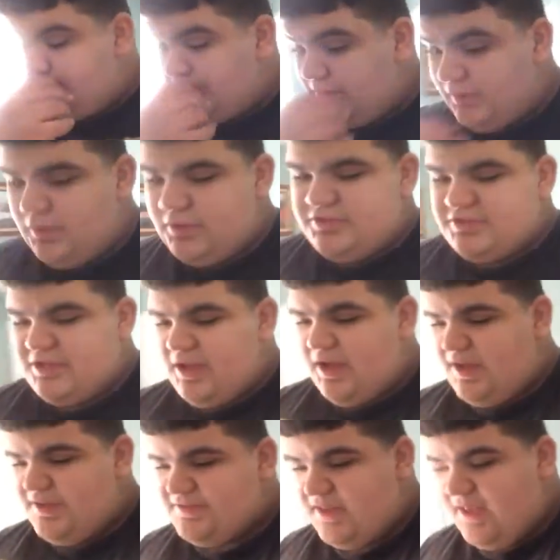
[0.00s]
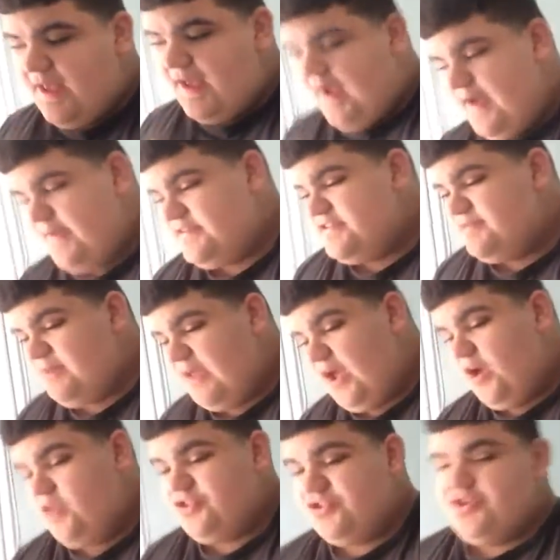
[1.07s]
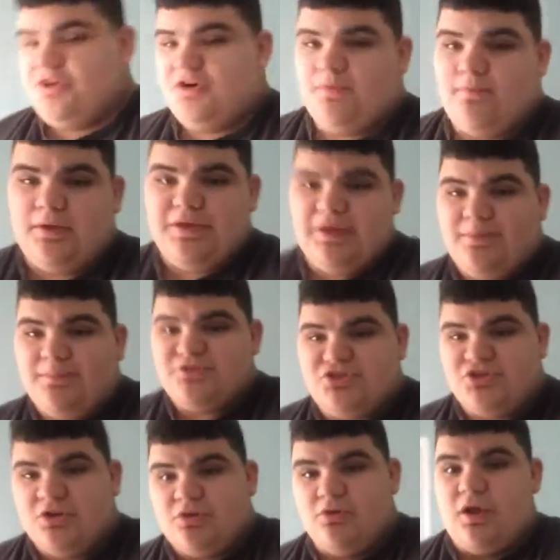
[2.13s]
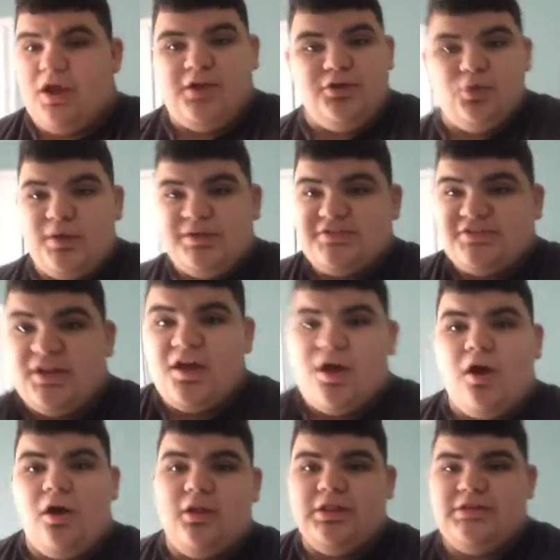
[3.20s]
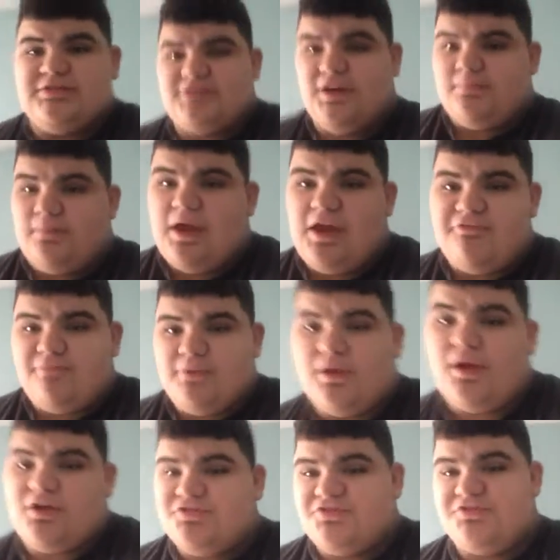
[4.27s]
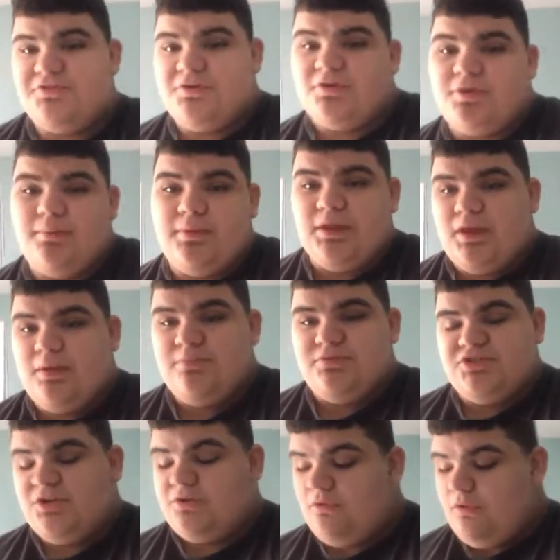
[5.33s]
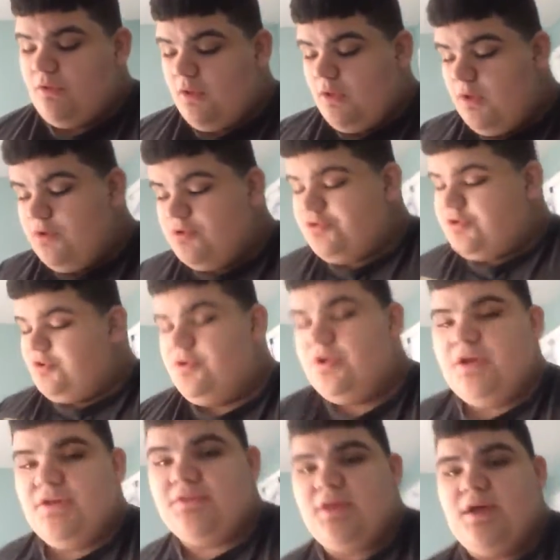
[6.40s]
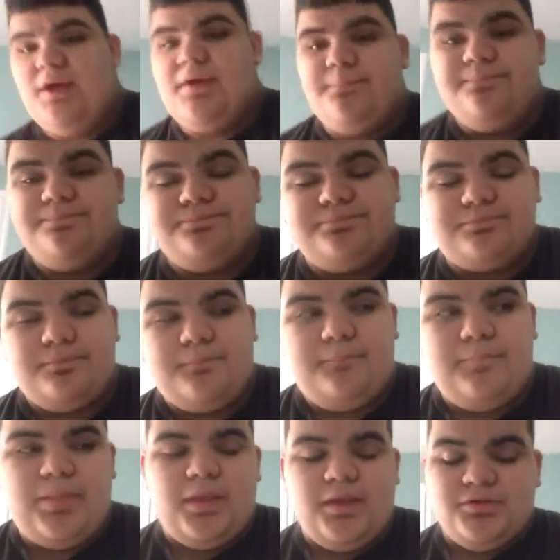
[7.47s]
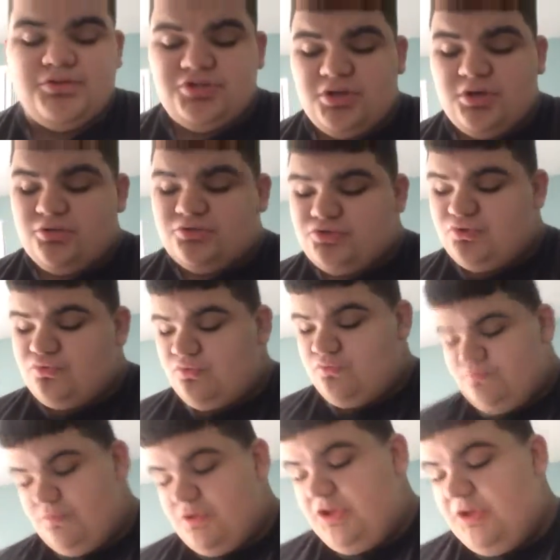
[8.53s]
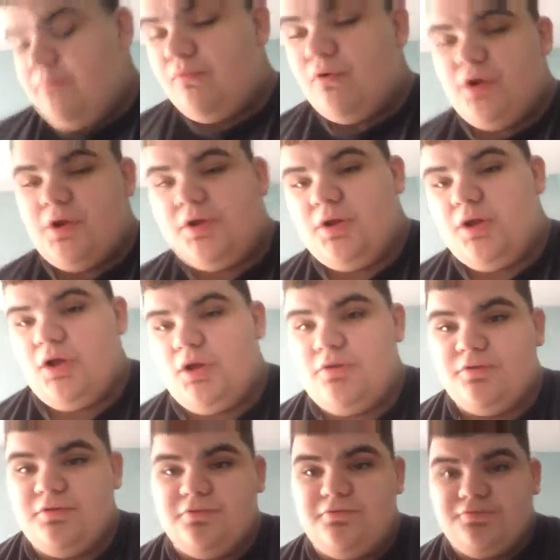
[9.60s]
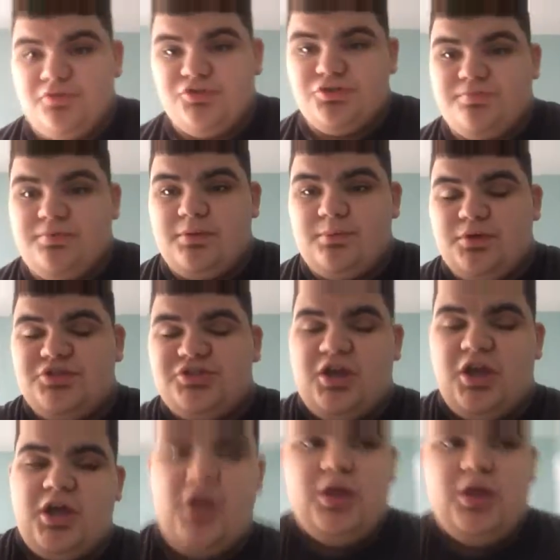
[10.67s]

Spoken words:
And honestly, guys, I've just been concentrated on my gaming channel. I know I say it all the time. I've been concentrated on my gaming channel, trying to get that channel to keep working on in the future, pretty much.